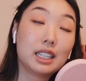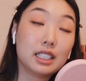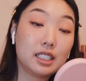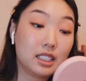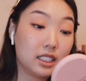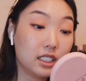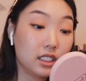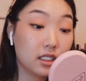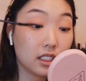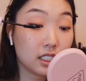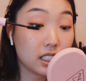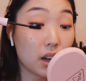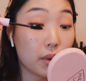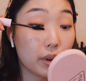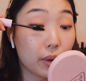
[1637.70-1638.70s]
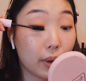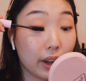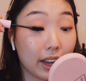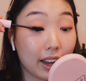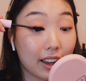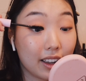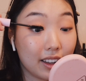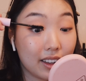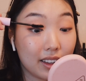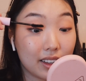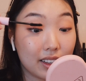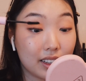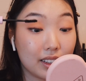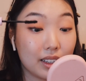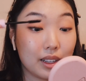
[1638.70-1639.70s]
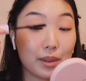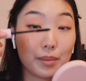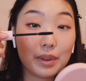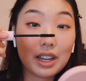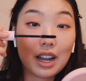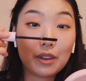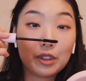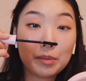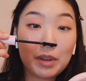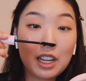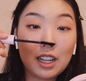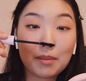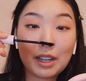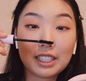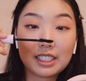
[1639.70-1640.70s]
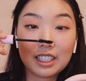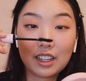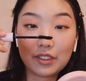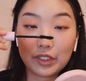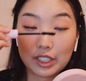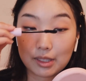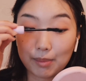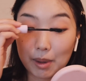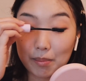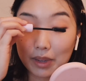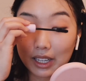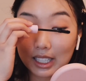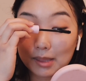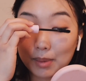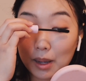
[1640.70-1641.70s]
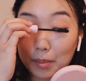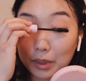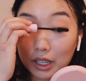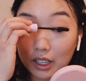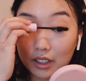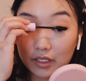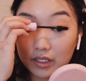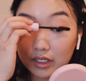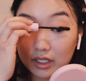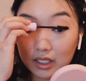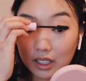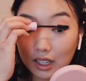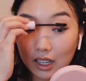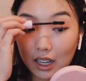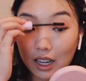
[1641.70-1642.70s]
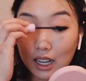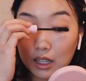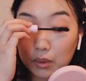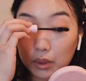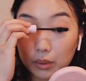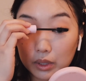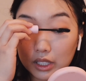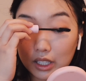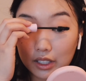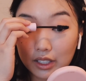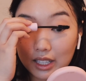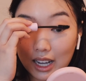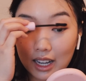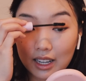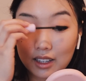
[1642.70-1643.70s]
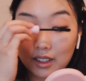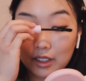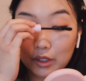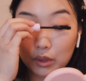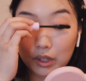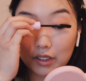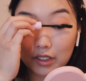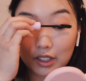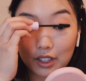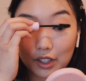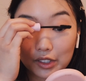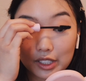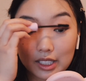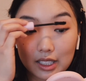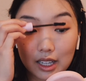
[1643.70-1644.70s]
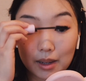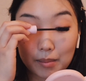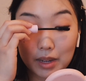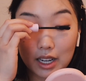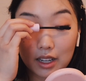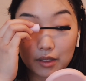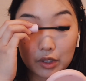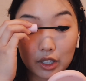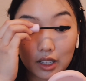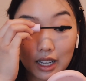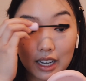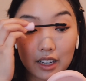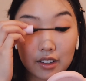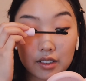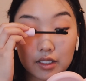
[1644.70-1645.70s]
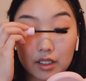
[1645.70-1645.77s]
it's so annoying. But yeah, repeating myself is my biggest pet peeve. Anyone will tell you that, whoever knows me in real life.